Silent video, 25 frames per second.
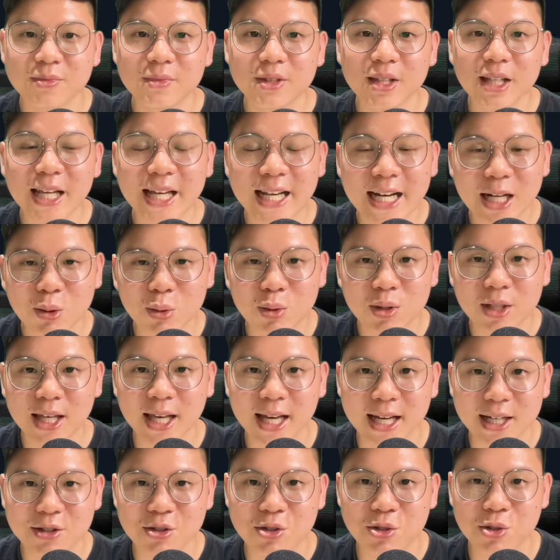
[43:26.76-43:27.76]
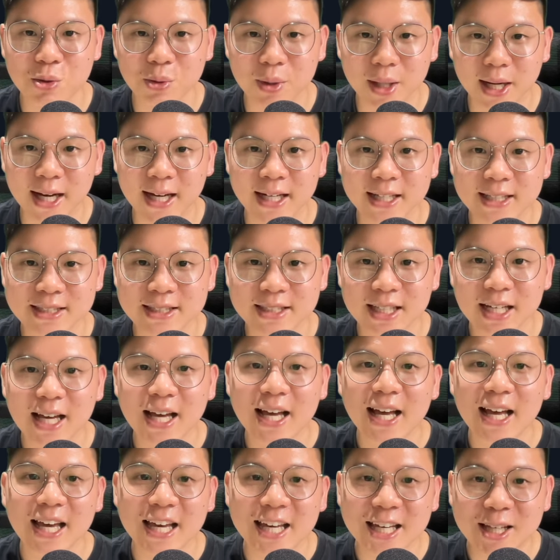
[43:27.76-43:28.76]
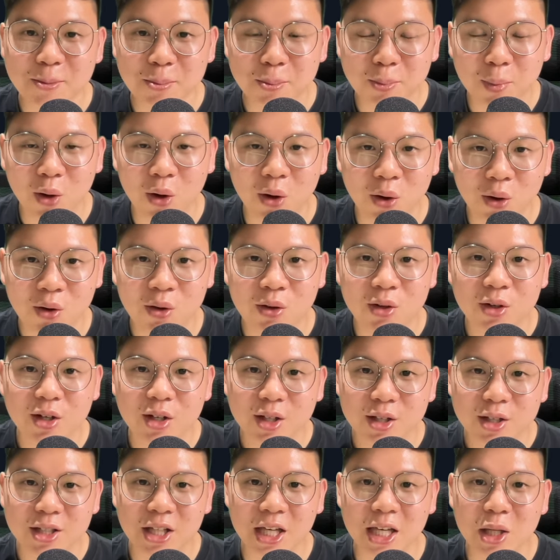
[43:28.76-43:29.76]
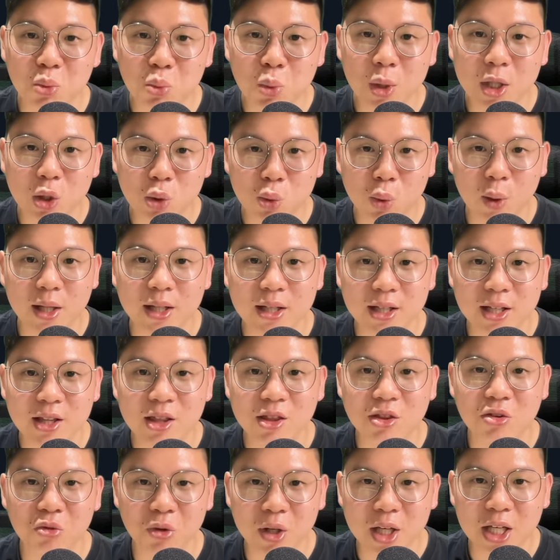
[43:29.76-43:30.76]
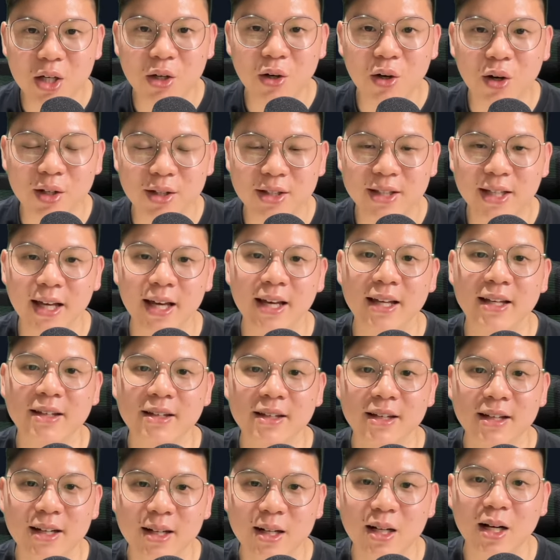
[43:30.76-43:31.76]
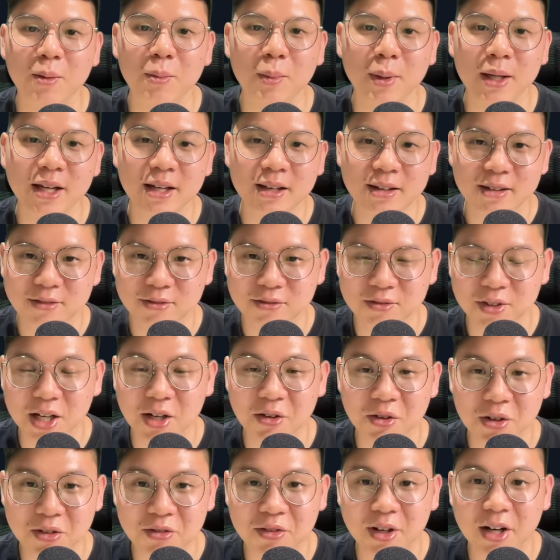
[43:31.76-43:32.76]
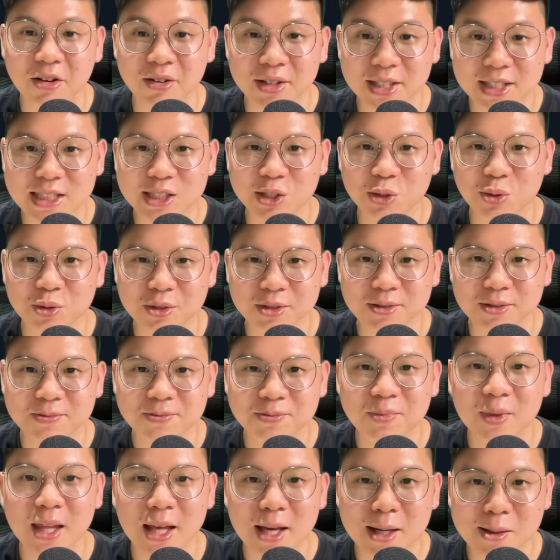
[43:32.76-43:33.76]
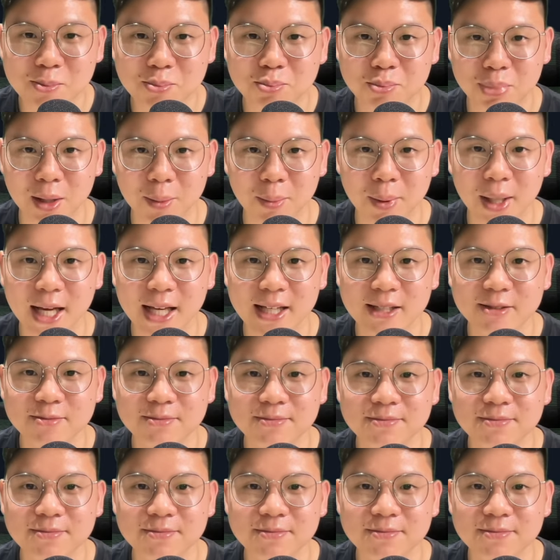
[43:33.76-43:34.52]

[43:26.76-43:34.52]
And I will catch you guys in more Game Week 23 content coming very, very soon. Bye-bye.